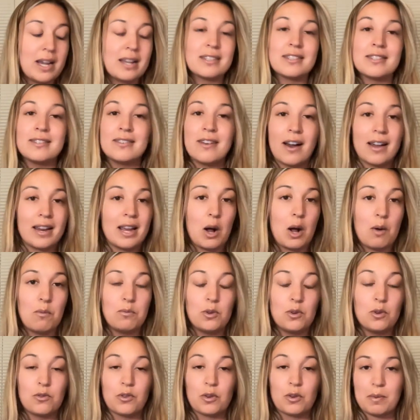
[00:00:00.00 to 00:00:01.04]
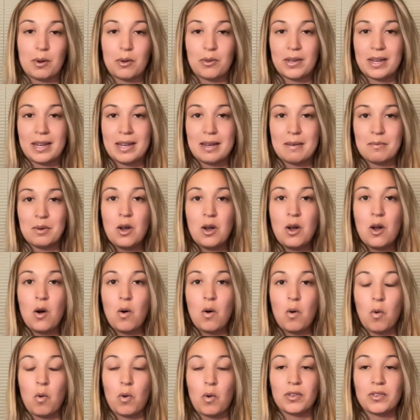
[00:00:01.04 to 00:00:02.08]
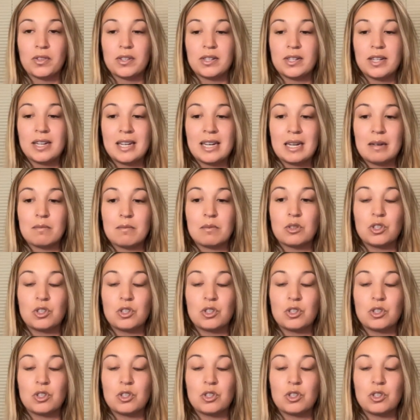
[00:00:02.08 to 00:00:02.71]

is not helpful for both him or the team.